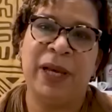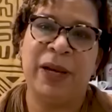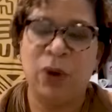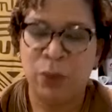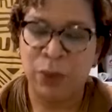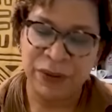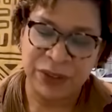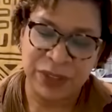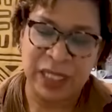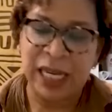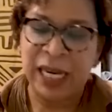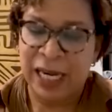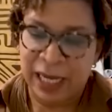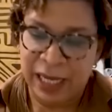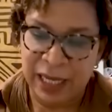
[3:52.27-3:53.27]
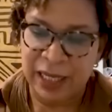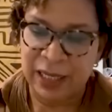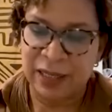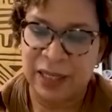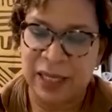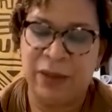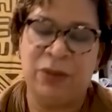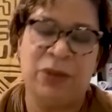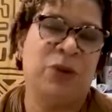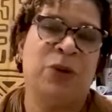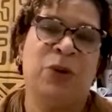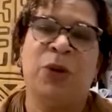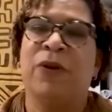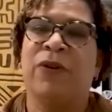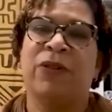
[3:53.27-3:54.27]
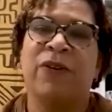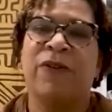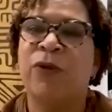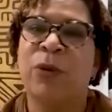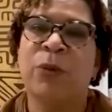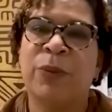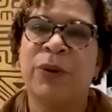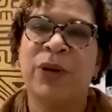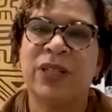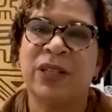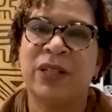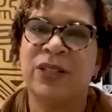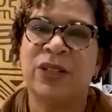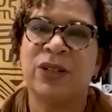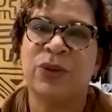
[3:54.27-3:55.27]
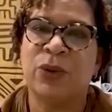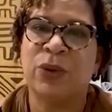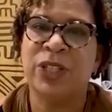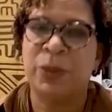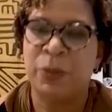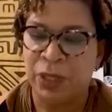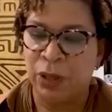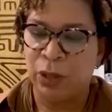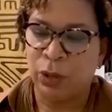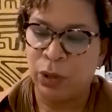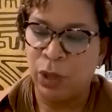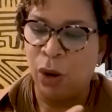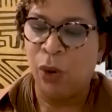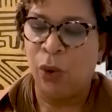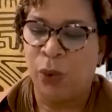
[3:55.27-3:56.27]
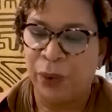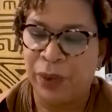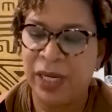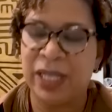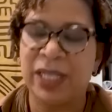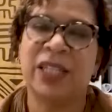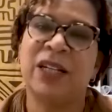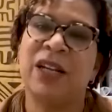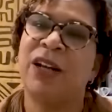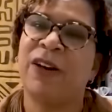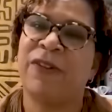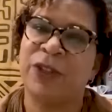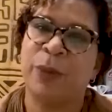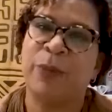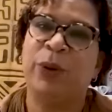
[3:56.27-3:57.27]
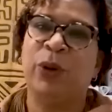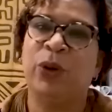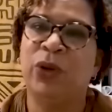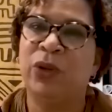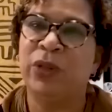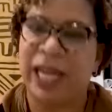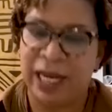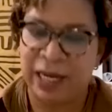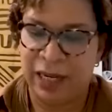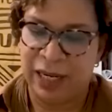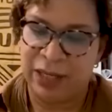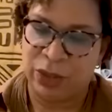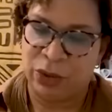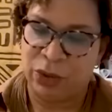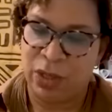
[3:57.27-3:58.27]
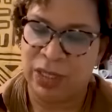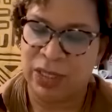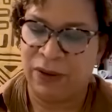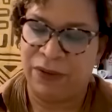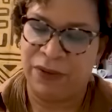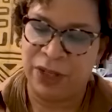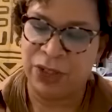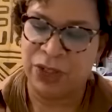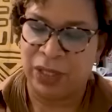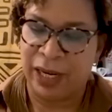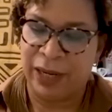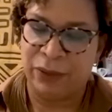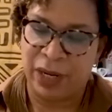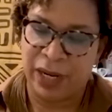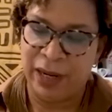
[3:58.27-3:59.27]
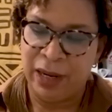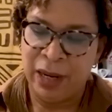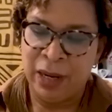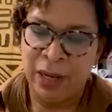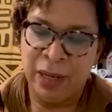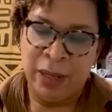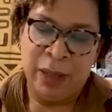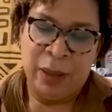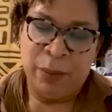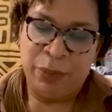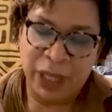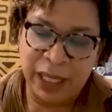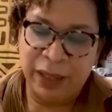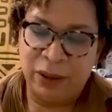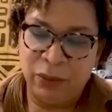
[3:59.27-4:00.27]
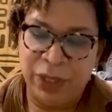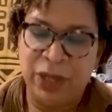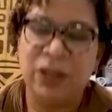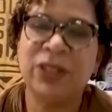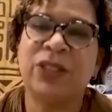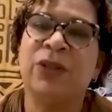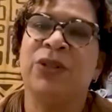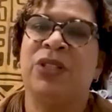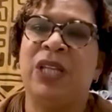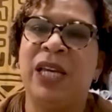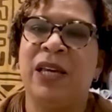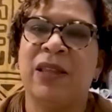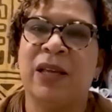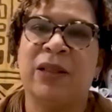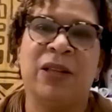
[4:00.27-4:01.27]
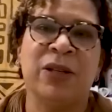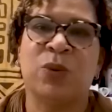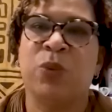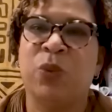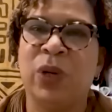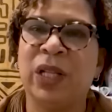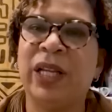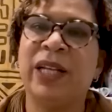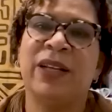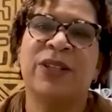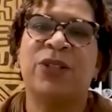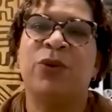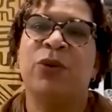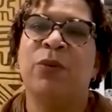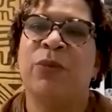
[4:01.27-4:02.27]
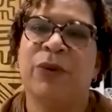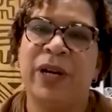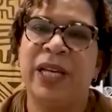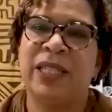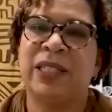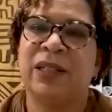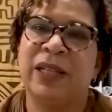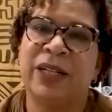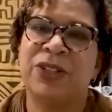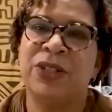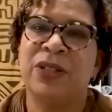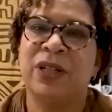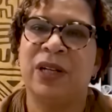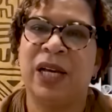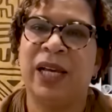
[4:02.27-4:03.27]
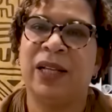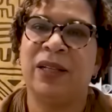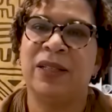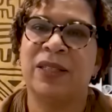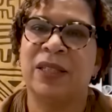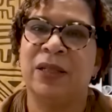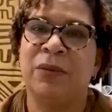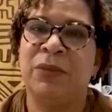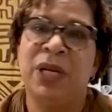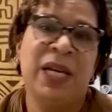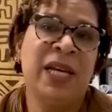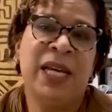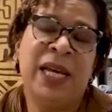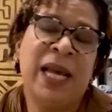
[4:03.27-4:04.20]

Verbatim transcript: And what we've seen is that the, the former president's endorsement alone isn't enough to pull candidates across the finish line, right? But we also see that this willingness to embrace election denialism